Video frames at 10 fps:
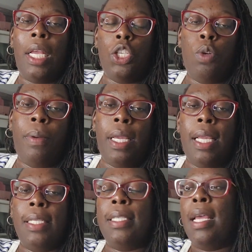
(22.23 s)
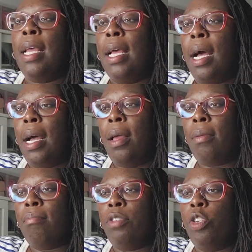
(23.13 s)
could you please
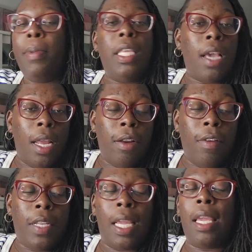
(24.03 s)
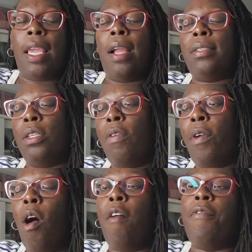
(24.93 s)
um, do me the honor of taking
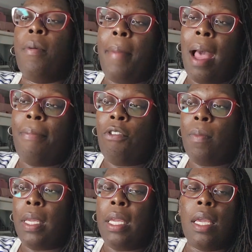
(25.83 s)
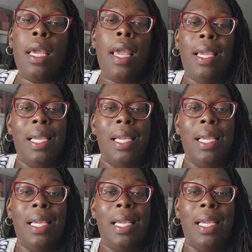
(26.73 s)
Casanova off the map for me?